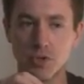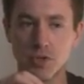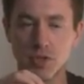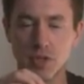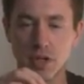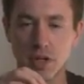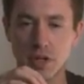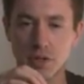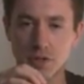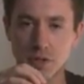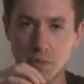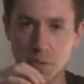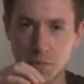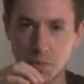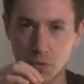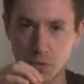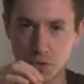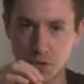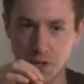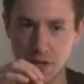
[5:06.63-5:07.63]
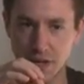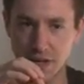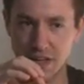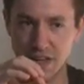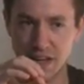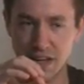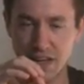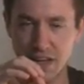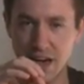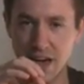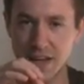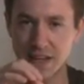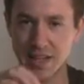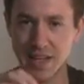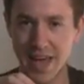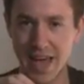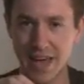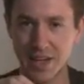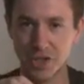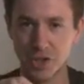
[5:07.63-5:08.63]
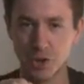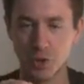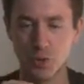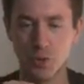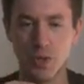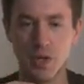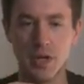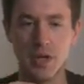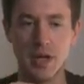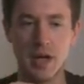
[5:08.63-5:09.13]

Some people will say a light cashew.